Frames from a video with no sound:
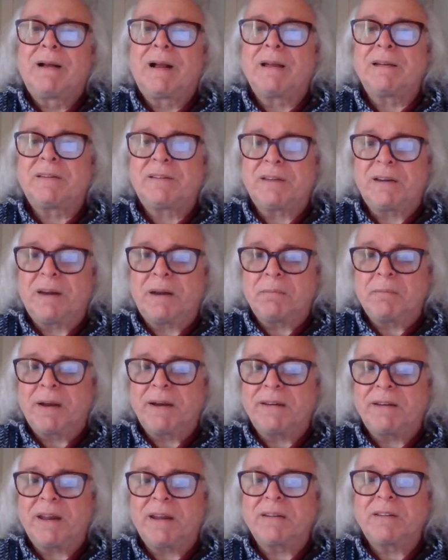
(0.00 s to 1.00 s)
I sit at
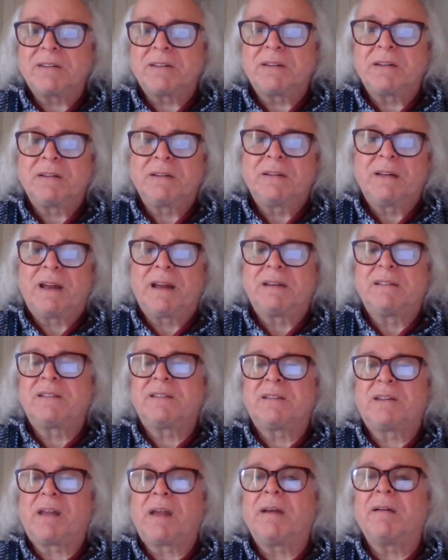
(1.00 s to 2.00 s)
my desk and
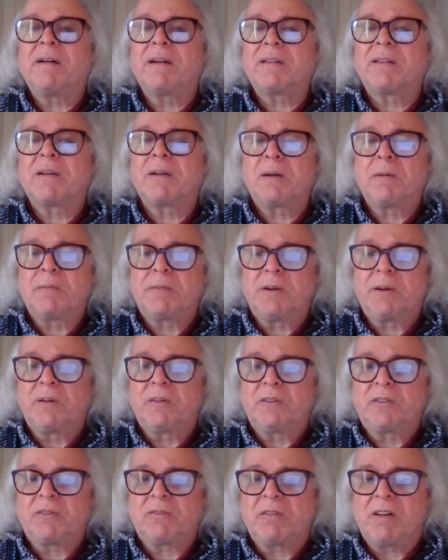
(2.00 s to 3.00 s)
stare at the
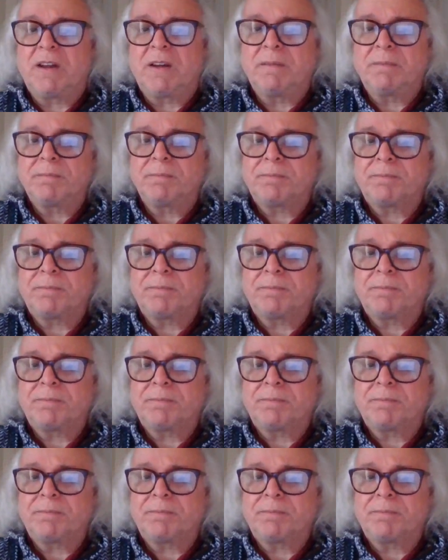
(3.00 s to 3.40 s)
computer screen.